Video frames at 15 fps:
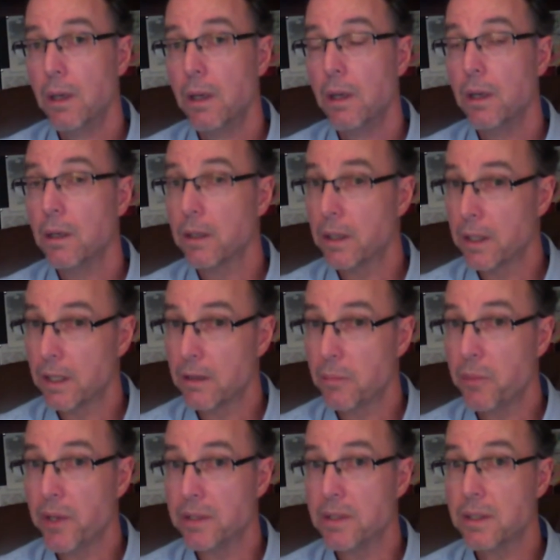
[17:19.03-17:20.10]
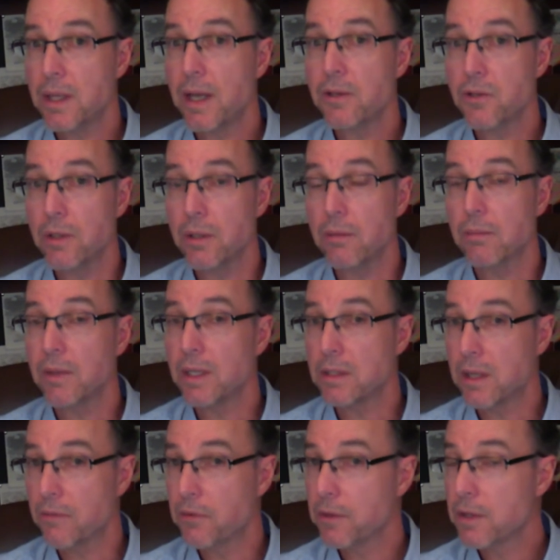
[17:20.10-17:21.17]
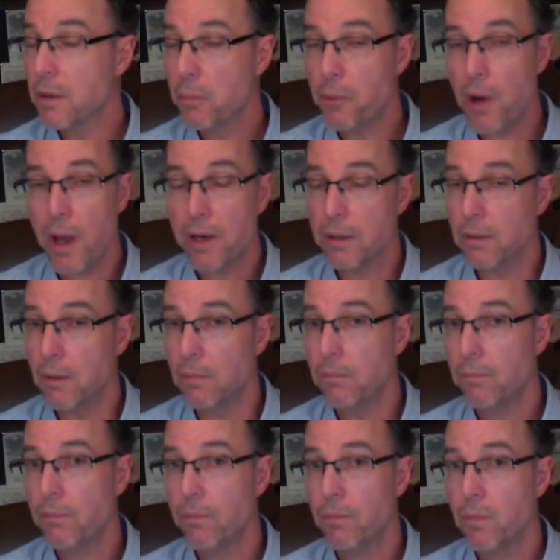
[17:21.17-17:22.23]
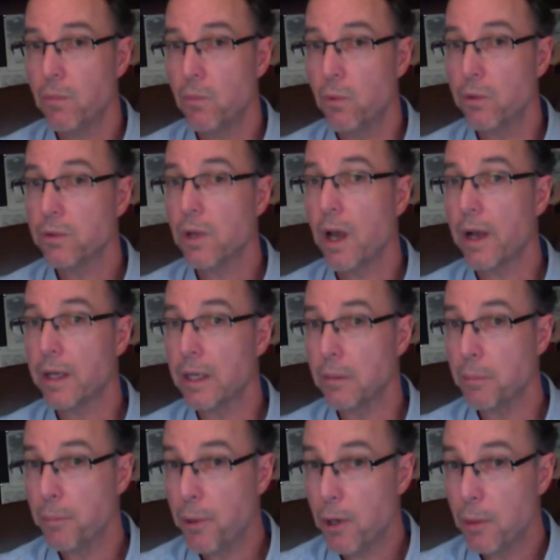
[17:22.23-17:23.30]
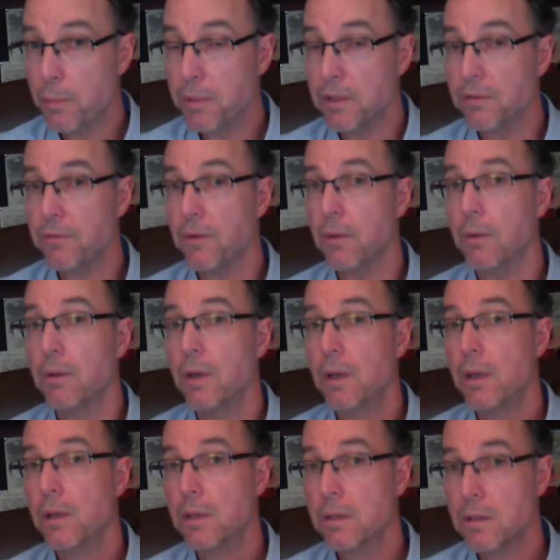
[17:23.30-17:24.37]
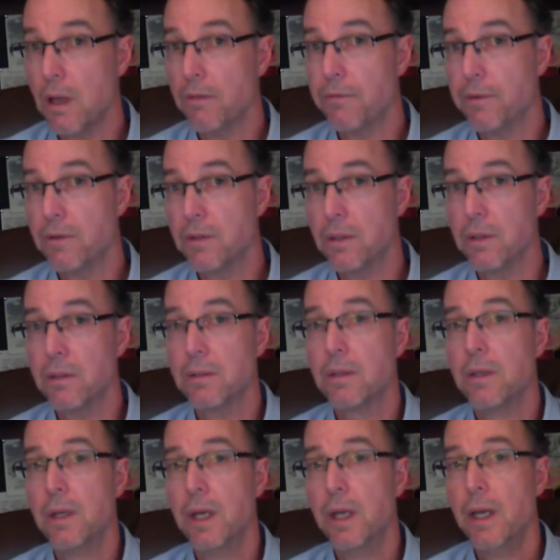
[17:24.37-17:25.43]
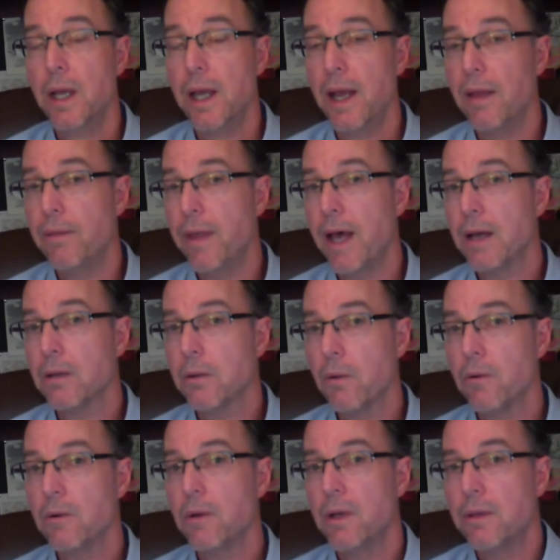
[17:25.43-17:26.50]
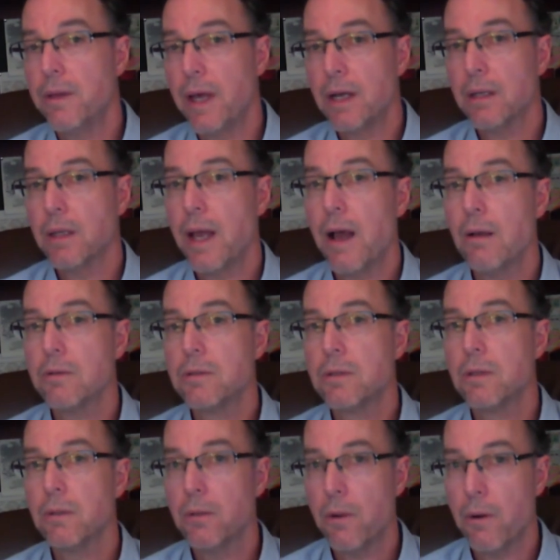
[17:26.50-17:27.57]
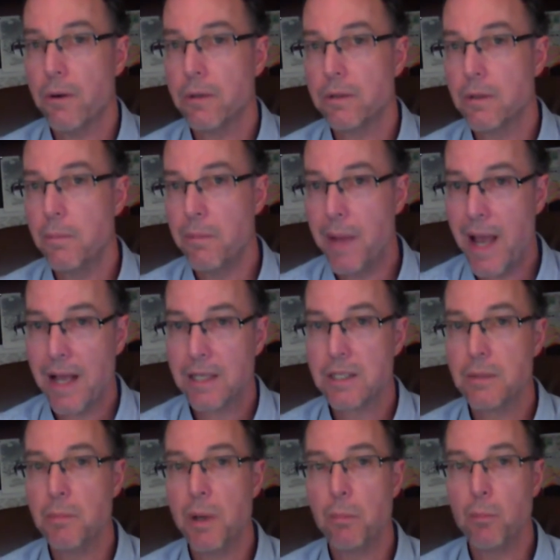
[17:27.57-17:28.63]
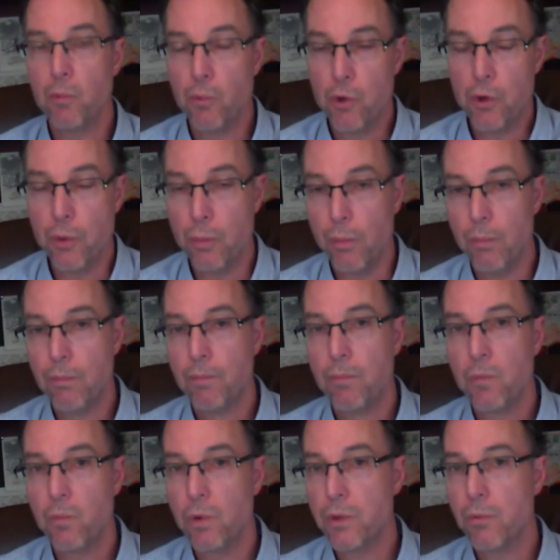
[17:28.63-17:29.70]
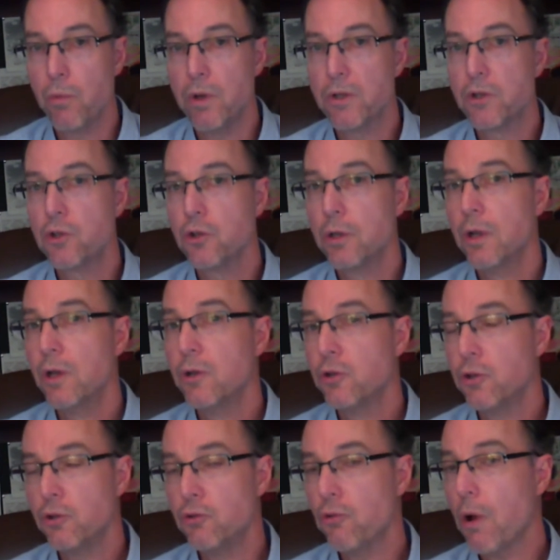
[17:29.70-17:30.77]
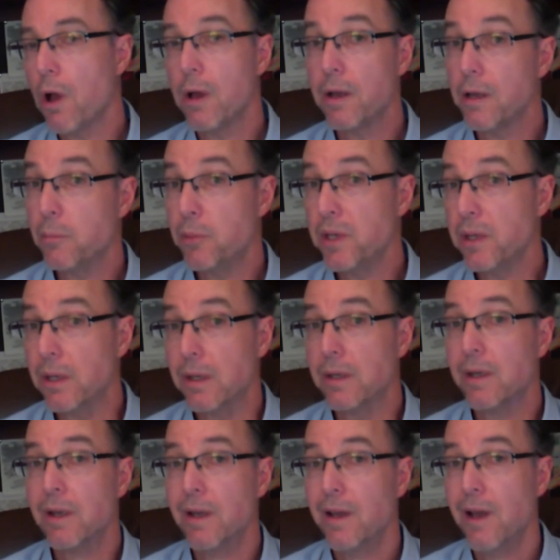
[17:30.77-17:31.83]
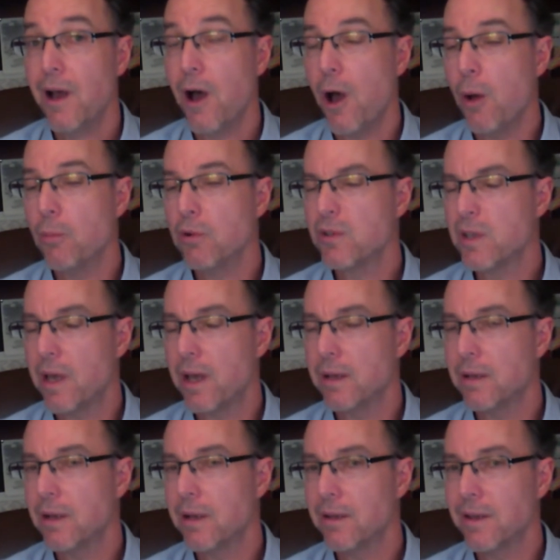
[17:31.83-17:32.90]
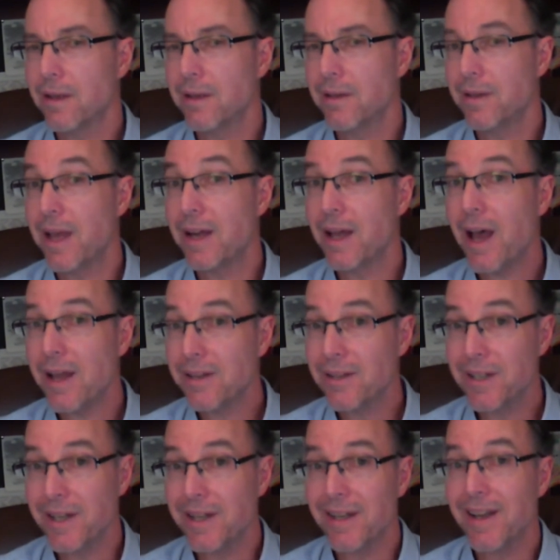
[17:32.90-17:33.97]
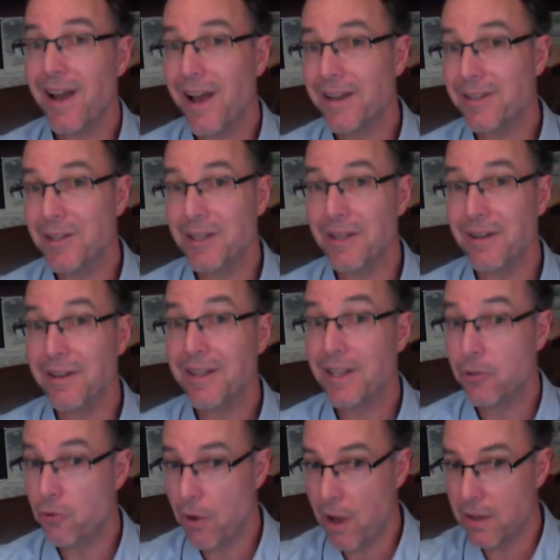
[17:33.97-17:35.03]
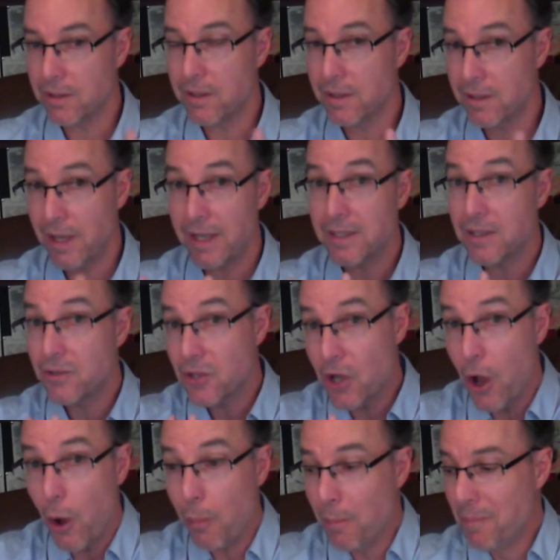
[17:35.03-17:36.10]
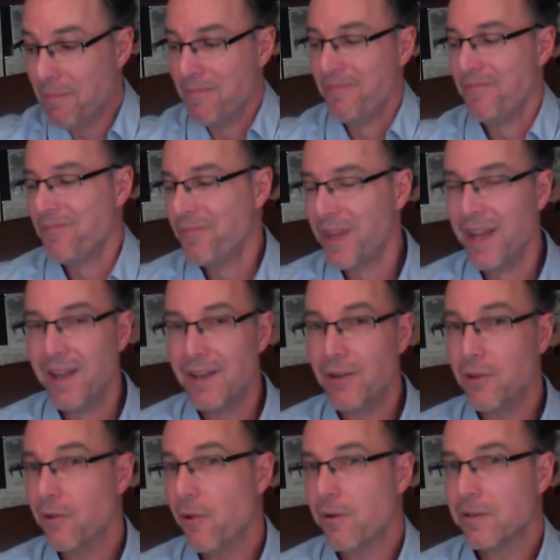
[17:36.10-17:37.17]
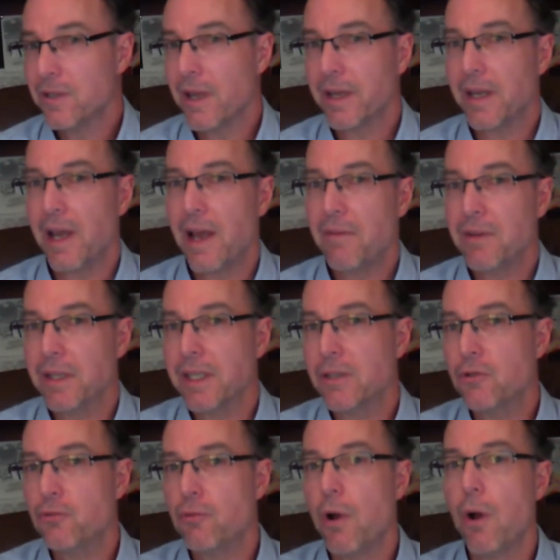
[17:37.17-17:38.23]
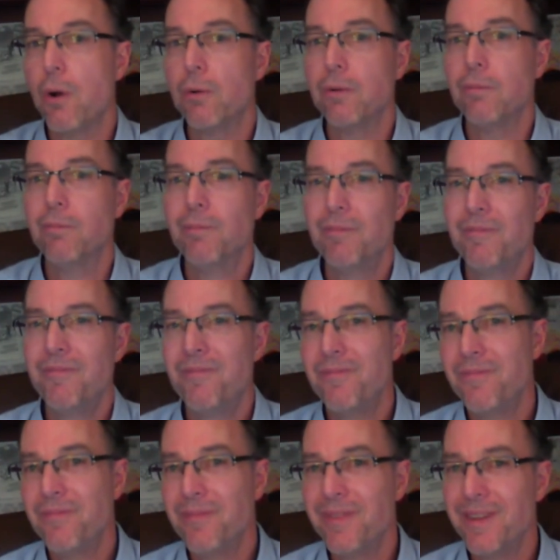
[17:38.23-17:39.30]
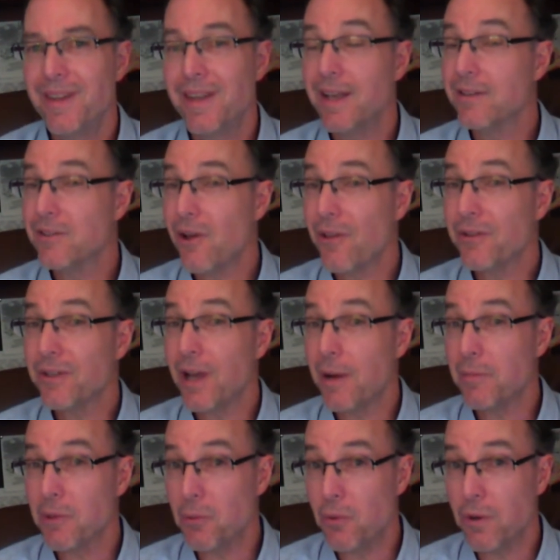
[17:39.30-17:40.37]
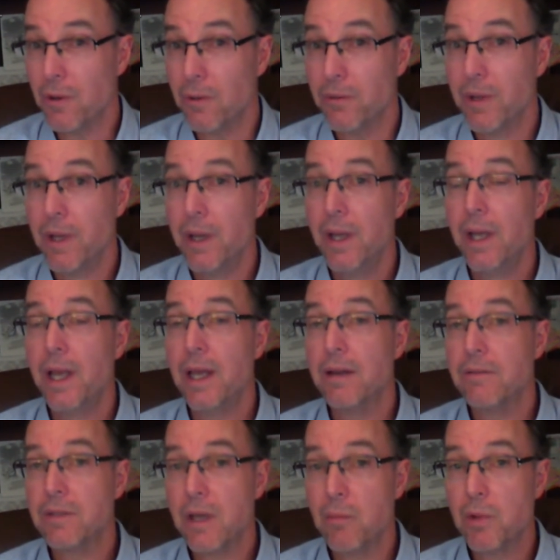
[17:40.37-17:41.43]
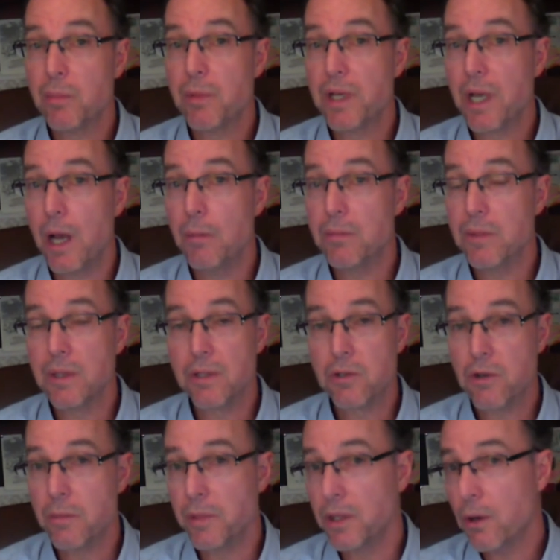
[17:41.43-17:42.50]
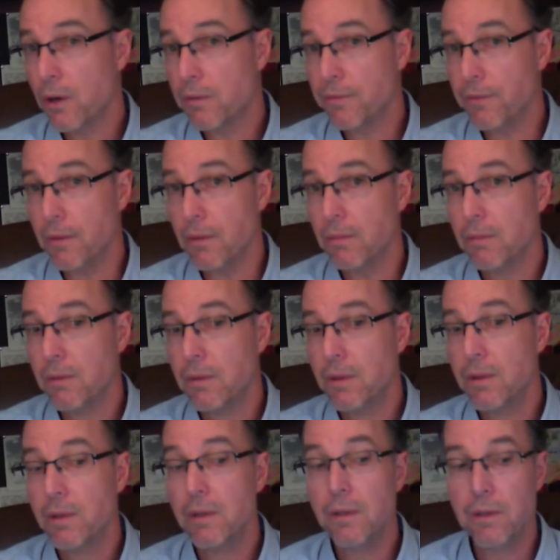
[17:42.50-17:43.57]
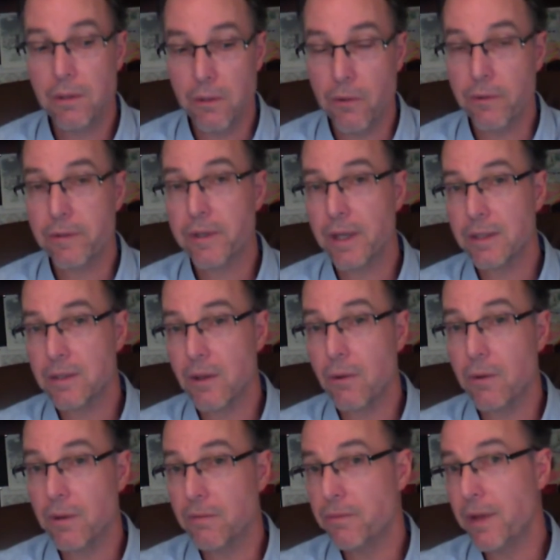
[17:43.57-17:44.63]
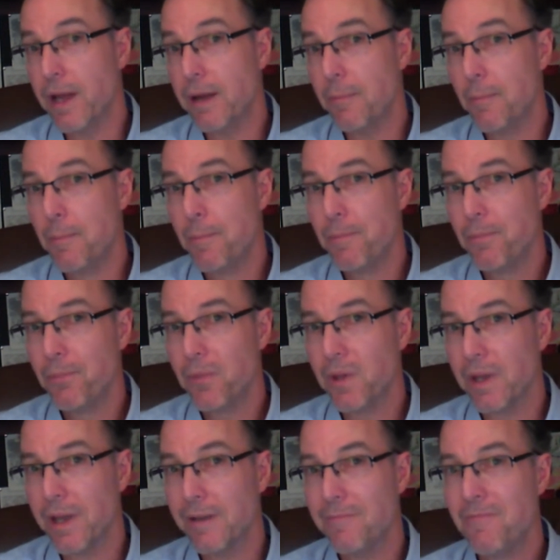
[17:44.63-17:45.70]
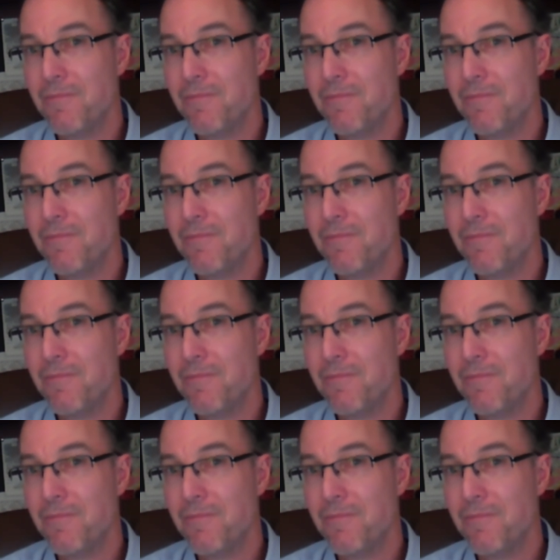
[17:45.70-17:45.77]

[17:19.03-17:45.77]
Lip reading: They're going to get the pig's attention. That's different than a prodigal. We're talking purposeful selfishness. And that allows the Lord the maximum room with which to draw a bead. Almost that hunting idea. He takes the scope. The Lord's like a heavenly drone. He has all the time in the world. And if someone becomes extremely hurtful, the Lord takes note of that. Okay.